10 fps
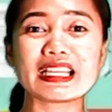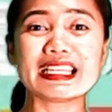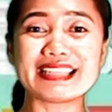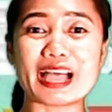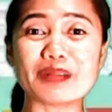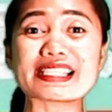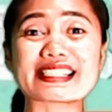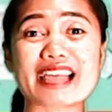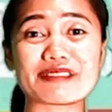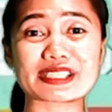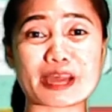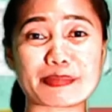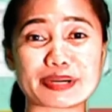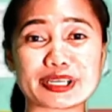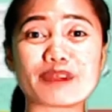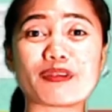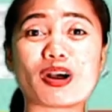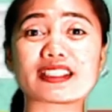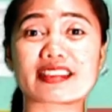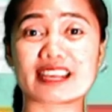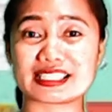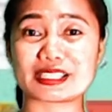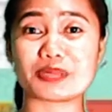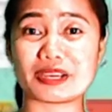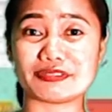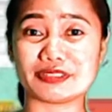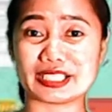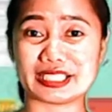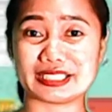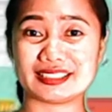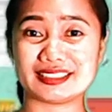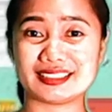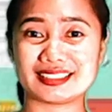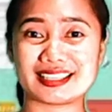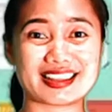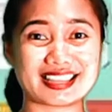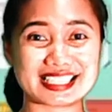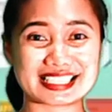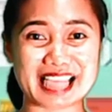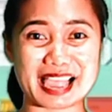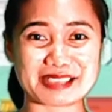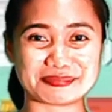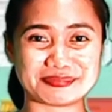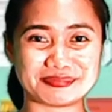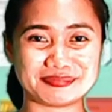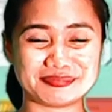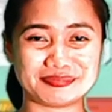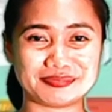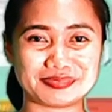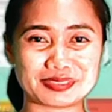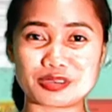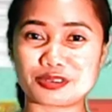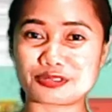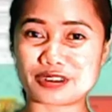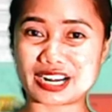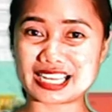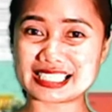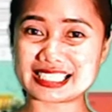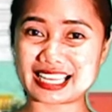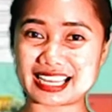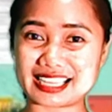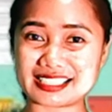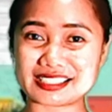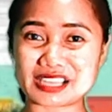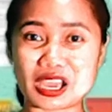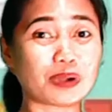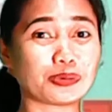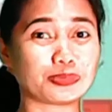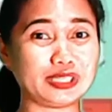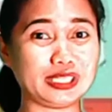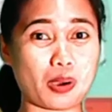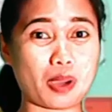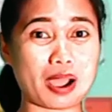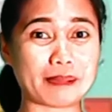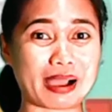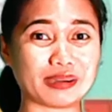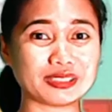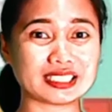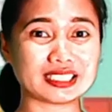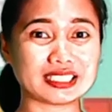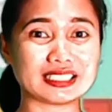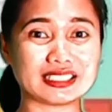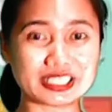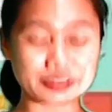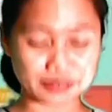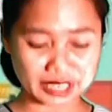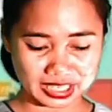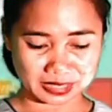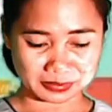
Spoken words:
Now let's have a summary of all the things that we have learned this time. First is, we know about degree.